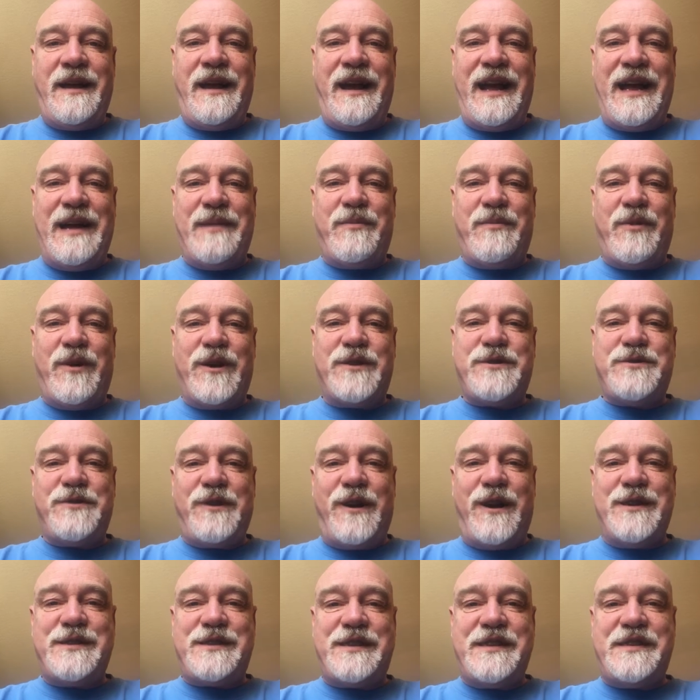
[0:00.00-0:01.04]
Hi, I'm Mark
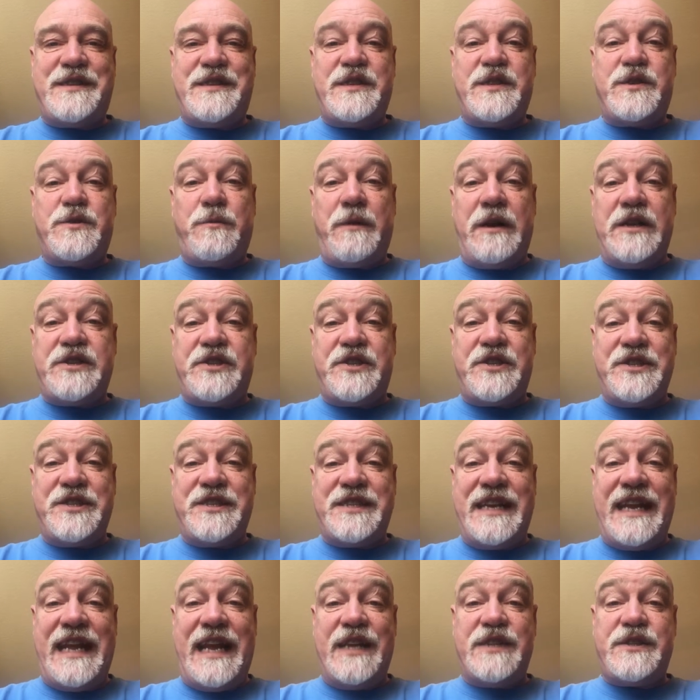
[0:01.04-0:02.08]
Tross. This is Questions
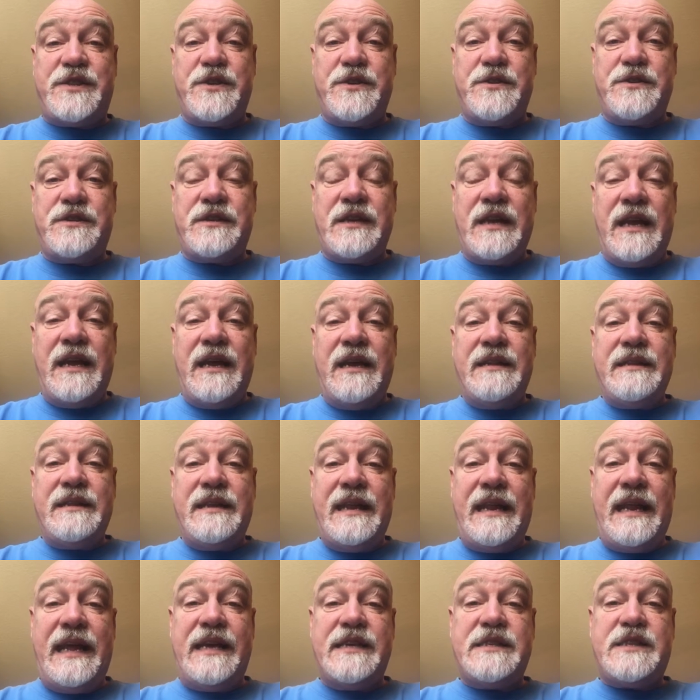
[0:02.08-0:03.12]
and Answers.
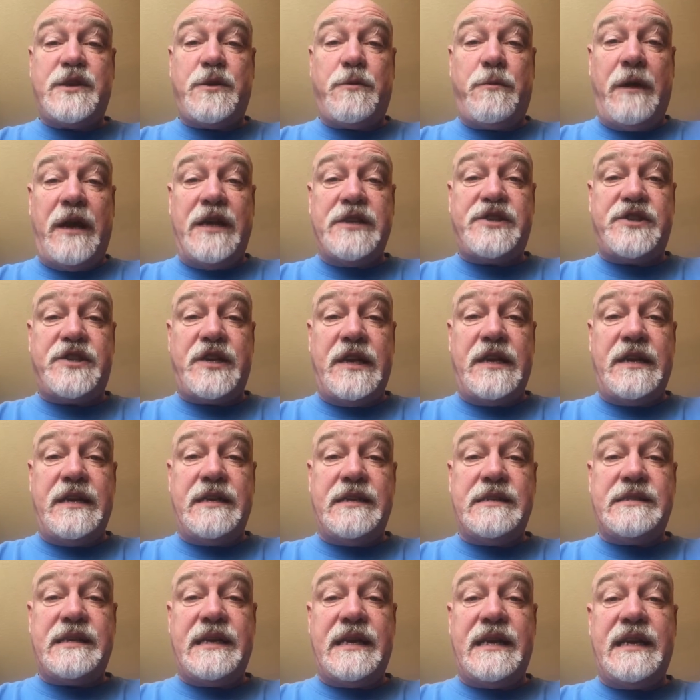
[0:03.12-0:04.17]
Today's question
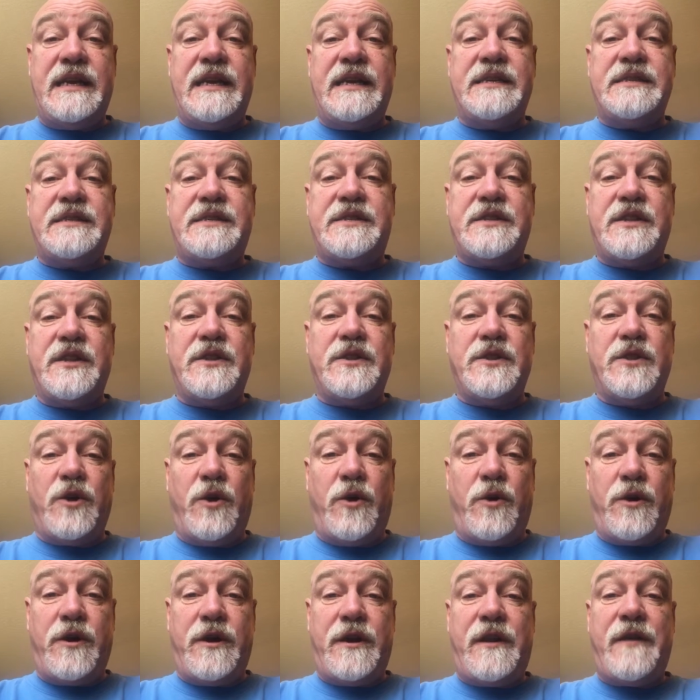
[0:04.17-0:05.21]
is the
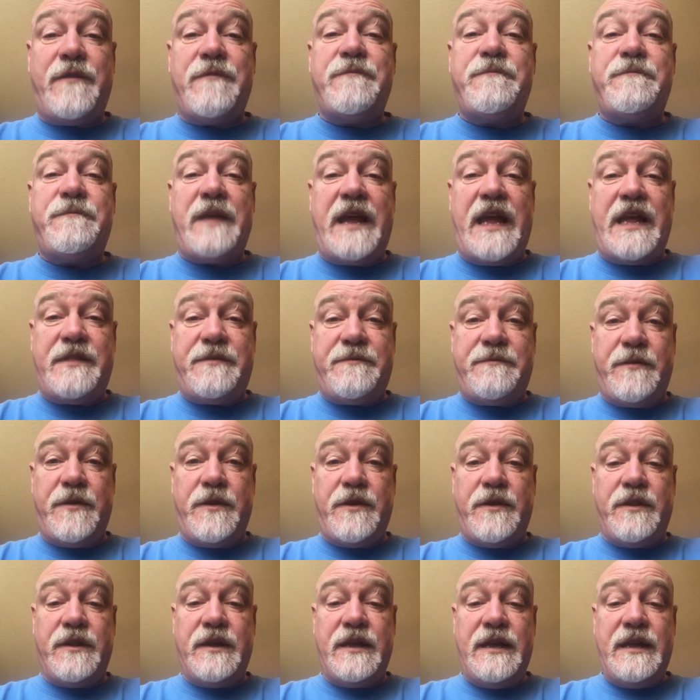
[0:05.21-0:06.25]
Lord
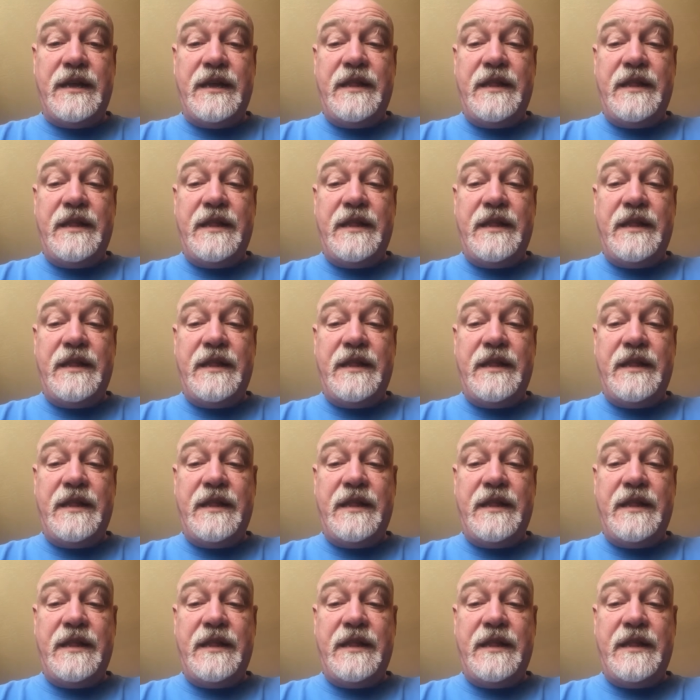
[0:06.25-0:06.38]
faithful?